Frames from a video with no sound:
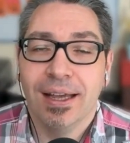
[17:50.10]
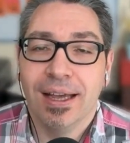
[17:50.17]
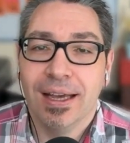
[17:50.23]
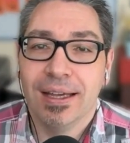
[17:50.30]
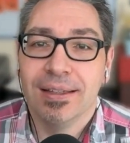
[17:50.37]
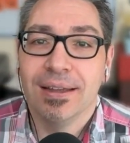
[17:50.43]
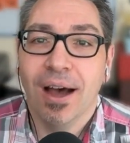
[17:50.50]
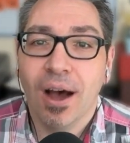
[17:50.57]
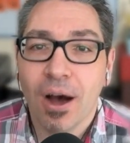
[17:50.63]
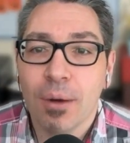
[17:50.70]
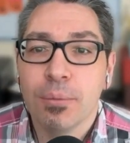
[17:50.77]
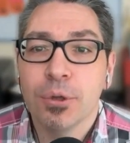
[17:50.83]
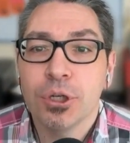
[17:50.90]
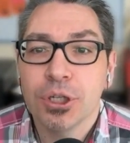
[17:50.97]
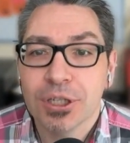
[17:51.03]
and how
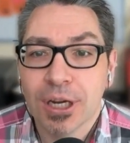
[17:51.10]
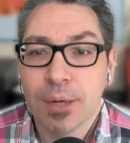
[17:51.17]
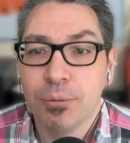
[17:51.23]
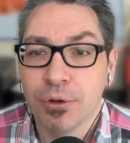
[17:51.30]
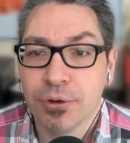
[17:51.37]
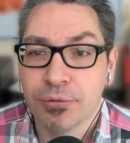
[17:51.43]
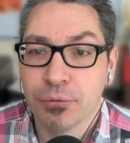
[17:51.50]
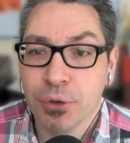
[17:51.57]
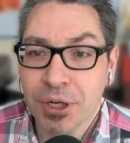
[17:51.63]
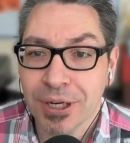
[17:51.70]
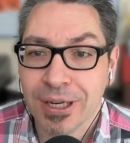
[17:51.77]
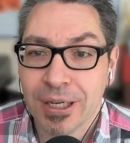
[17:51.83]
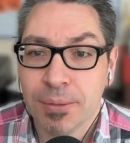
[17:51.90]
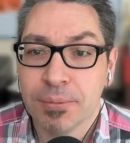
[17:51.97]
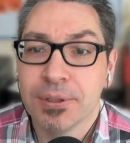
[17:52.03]
much time you have
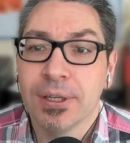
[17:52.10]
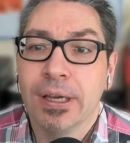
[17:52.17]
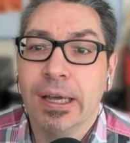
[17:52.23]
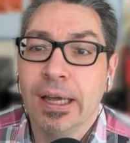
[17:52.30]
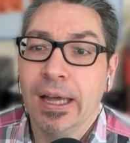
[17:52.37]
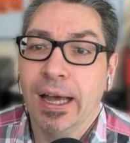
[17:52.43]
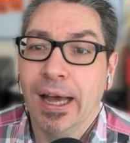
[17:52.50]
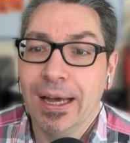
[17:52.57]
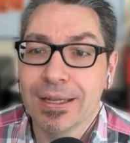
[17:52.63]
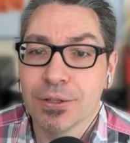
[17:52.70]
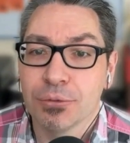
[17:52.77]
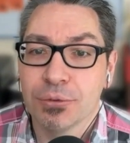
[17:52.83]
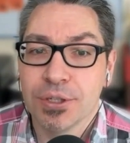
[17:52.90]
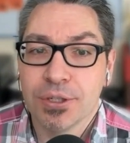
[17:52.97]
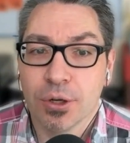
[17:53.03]
reclaimed as
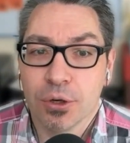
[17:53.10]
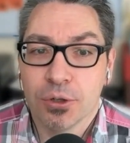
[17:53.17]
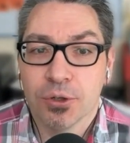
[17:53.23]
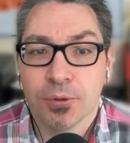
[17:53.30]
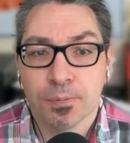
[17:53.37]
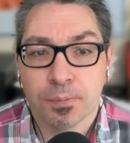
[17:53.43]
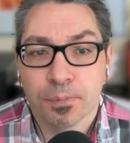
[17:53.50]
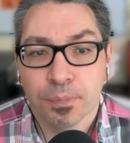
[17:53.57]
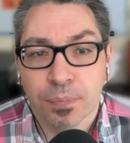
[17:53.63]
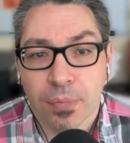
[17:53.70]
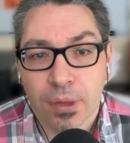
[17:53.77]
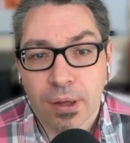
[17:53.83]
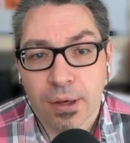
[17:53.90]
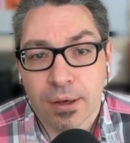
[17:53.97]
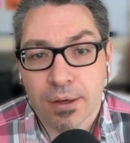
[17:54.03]
a result.
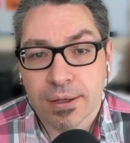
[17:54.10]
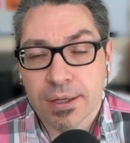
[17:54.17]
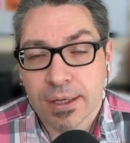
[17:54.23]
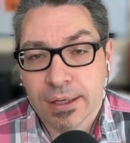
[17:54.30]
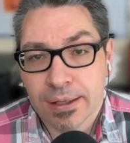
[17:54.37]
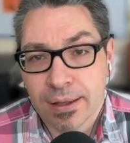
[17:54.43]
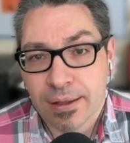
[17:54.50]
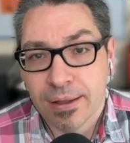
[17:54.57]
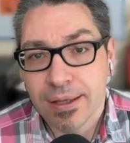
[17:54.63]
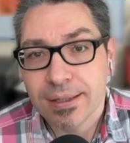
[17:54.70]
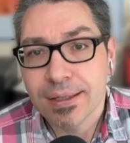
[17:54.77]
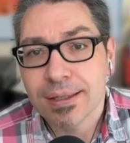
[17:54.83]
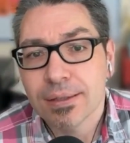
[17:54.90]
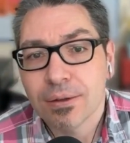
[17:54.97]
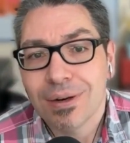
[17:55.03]
This
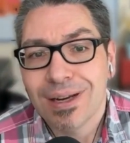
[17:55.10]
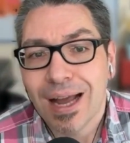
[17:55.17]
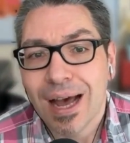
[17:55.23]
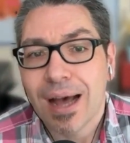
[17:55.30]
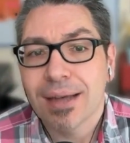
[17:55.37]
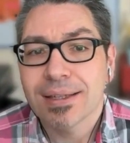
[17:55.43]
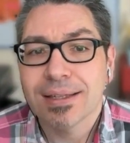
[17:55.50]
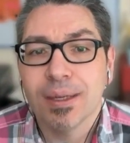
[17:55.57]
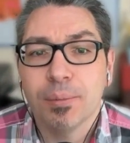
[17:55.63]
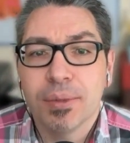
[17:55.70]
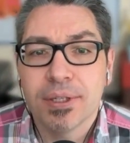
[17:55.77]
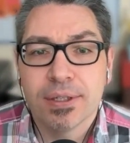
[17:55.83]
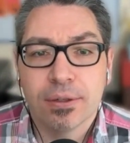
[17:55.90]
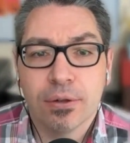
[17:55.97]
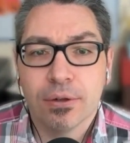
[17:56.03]
is the last
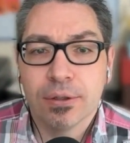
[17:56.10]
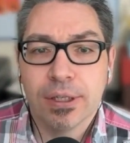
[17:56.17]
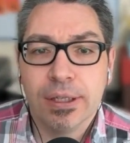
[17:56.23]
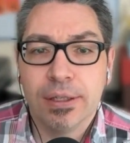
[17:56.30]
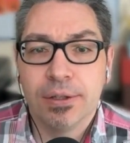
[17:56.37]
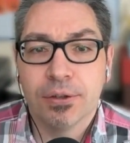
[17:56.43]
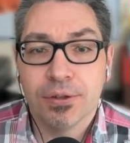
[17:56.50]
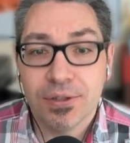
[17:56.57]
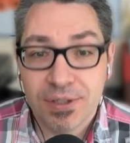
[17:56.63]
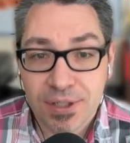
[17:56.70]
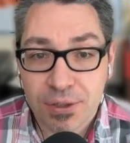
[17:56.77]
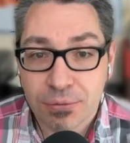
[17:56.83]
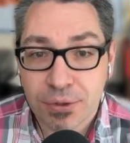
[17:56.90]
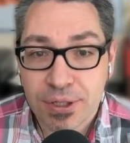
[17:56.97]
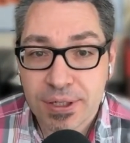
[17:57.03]
episode in the
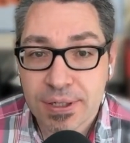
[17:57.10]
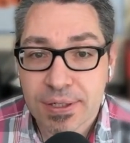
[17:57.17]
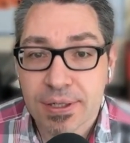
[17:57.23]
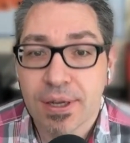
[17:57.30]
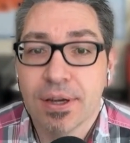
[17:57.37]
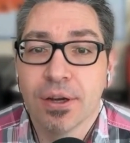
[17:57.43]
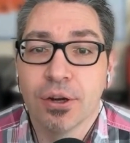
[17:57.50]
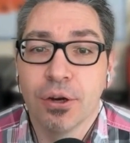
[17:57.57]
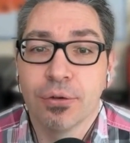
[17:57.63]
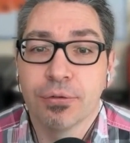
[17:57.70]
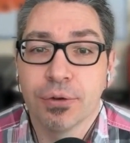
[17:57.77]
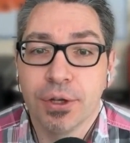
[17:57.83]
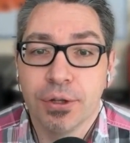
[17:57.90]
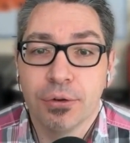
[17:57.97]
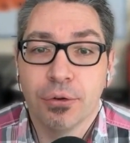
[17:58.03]
series
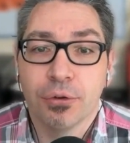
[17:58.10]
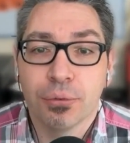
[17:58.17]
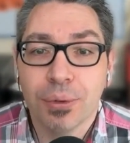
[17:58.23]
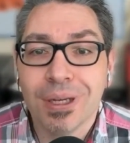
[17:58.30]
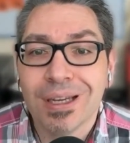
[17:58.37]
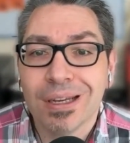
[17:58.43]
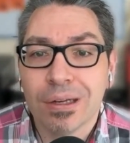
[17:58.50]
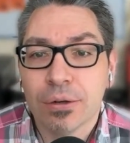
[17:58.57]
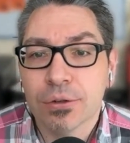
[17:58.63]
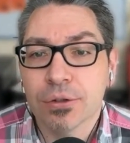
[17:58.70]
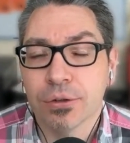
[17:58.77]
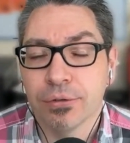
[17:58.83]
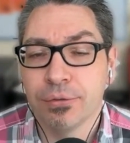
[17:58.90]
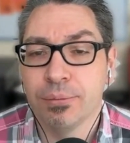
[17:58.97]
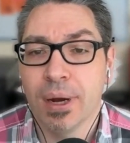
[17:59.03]
covering the three killers
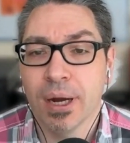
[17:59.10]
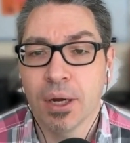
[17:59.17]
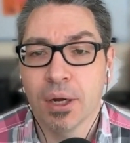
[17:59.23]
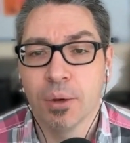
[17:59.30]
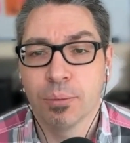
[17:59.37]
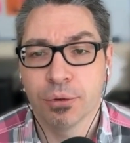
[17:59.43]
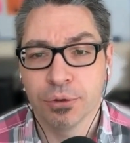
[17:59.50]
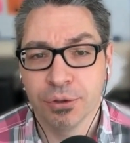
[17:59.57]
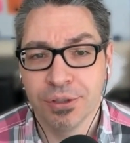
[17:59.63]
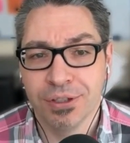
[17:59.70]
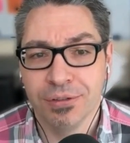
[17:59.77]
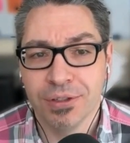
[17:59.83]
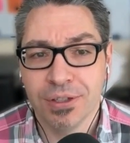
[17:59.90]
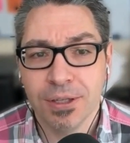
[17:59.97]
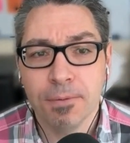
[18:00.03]
of Mac
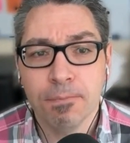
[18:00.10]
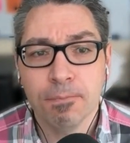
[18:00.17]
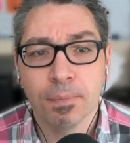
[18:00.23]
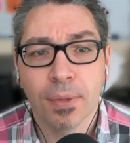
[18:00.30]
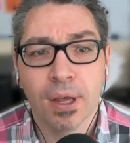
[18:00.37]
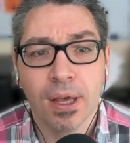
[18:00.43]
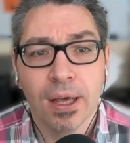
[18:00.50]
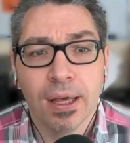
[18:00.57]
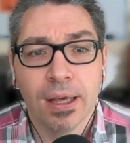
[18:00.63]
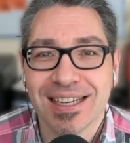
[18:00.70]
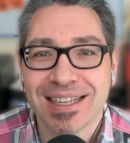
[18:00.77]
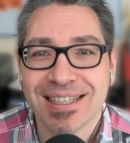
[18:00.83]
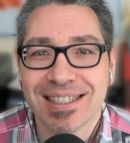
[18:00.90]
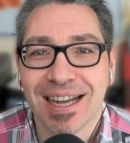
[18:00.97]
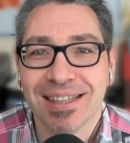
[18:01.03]
productivity.
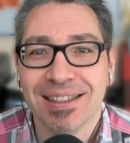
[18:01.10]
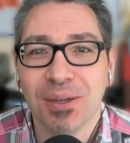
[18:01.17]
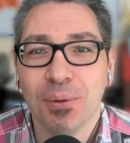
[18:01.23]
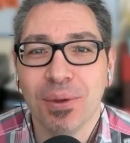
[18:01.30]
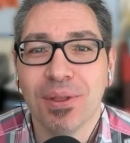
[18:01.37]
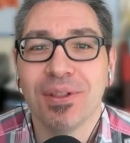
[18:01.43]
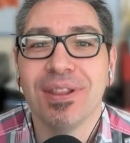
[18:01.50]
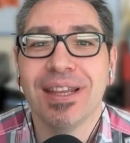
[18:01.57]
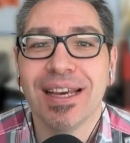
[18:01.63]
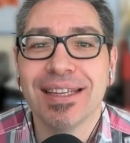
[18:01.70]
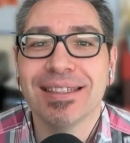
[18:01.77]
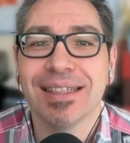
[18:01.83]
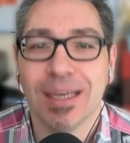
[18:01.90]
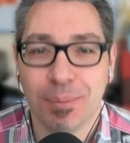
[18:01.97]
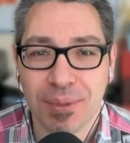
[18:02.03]
Starting with the
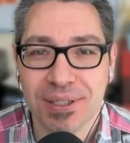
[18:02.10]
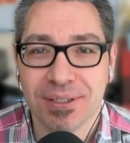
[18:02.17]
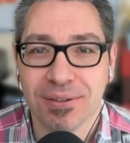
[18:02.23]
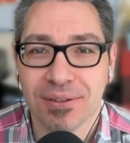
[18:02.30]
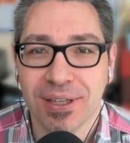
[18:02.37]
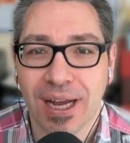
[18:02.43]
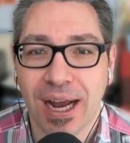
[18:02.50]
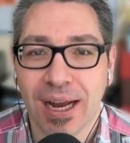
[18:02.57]
next episode,